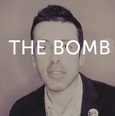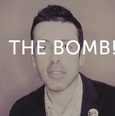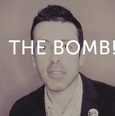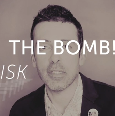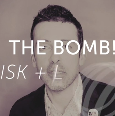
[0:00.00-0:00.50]

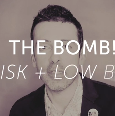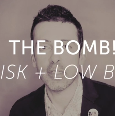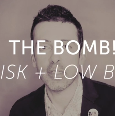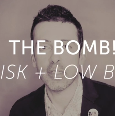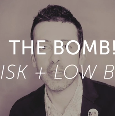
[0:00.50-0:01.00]

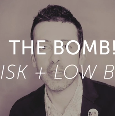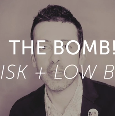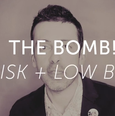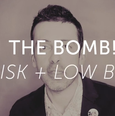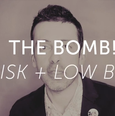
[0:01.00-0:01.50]

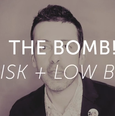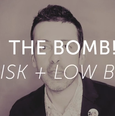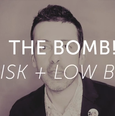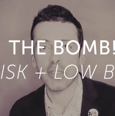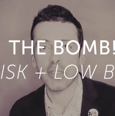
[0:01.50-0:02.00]

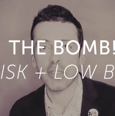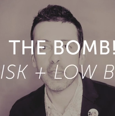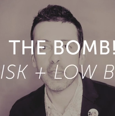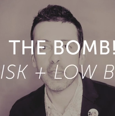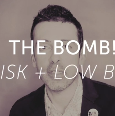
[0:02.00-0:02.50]

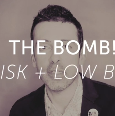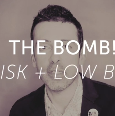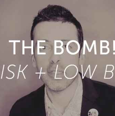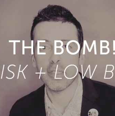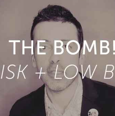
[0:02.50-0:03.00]

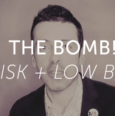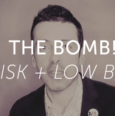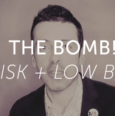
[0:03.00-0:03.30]
(no one is talking)